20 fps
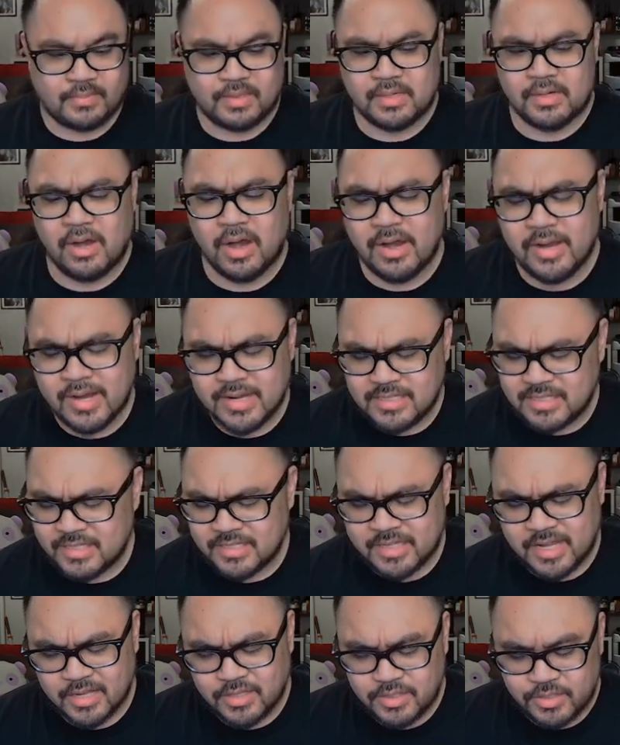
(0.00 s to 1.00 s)
Alright guys,
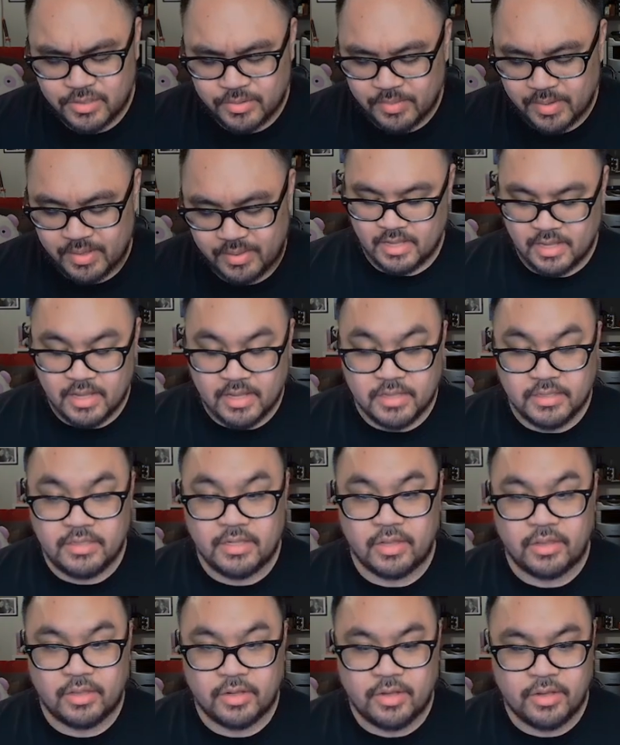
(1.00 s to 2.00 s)
let's get to it.
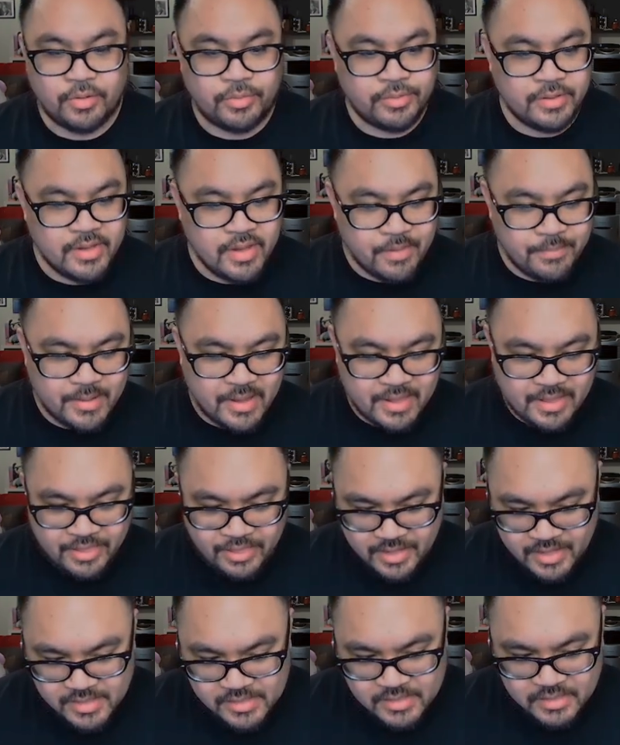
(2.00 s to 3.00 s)
See, the cool thing
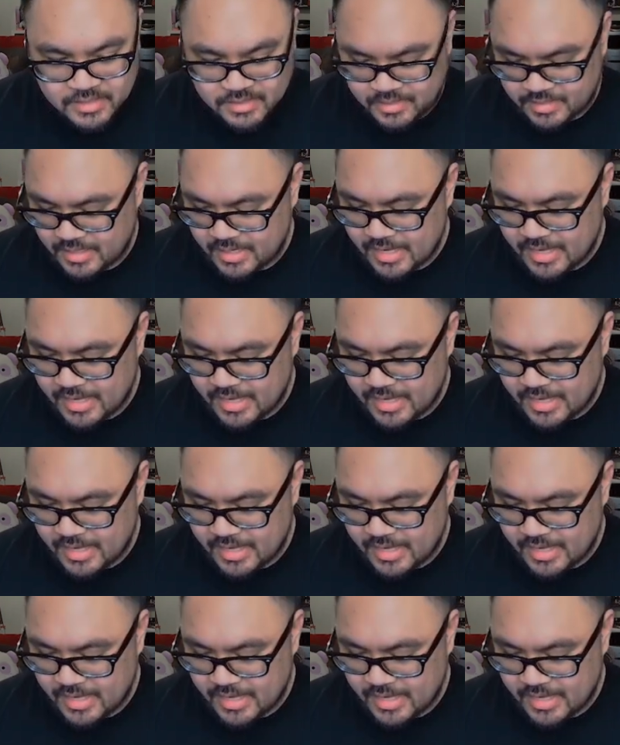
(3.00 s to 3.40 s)
about this